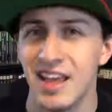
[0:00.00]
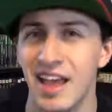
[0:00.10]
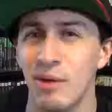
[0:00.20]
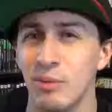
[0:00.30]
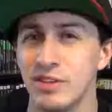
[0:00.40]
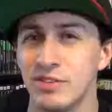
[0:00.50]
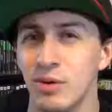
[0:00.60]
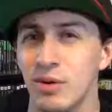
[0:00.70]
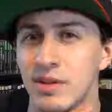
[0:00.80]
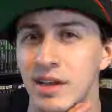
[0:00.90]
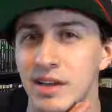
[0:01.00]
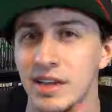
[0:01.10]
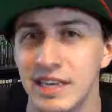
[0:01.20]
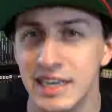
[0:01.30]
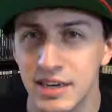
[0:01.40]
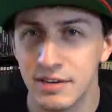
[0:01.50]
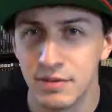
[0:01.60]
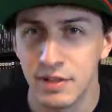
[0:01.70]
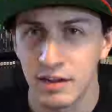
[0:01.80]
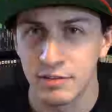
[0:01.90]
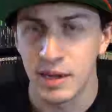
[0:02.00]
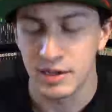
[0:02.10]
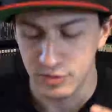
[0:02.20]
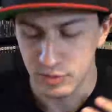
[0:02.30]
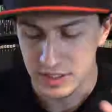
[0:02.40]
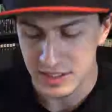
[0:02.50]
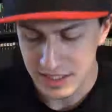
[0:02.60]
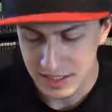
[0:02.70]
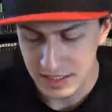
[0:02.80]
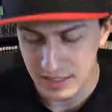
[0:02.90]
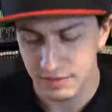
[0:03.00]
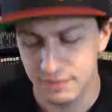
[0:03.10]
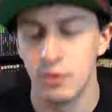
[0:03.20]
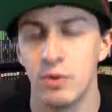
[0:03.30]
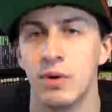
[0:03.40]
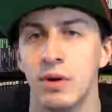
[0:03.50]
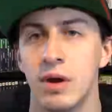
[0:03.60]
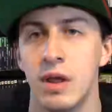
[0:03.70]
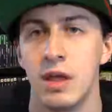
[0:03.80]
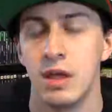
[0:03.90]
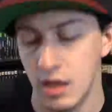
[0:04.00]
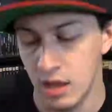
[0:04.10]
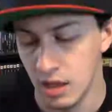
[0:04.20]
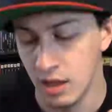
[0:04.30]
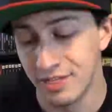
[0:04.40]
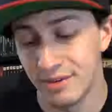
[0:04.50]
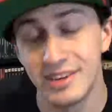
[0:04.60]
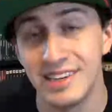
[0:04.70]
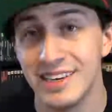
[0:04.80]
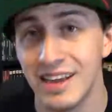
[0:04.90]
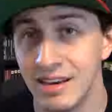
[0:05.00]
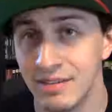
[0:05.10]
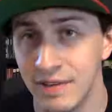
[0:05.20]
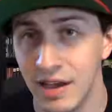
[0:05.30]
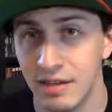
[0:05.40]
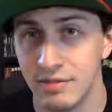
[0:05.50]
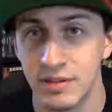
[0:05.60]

and we sold Nier for the Xbox 360 for $13.95.